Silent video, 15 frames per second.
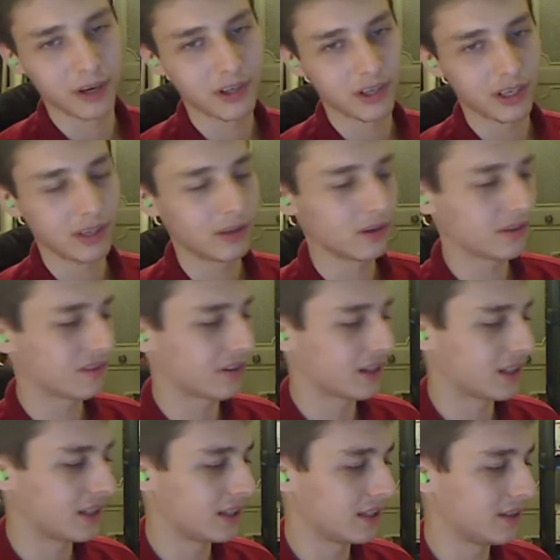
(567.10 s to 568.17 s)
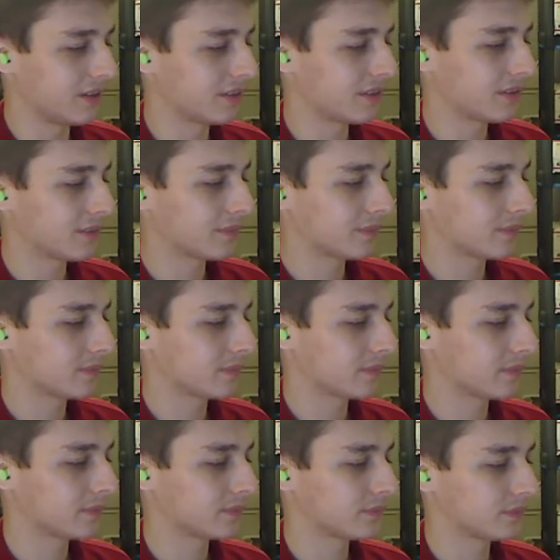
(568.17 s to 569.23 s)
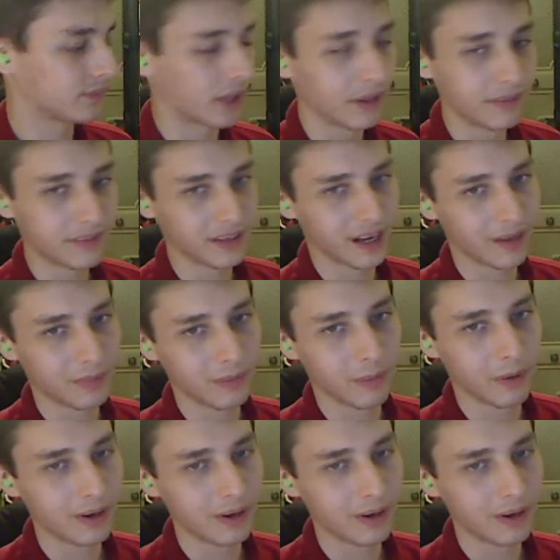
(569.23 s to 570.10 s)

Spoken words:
He looks like he's unstoppable.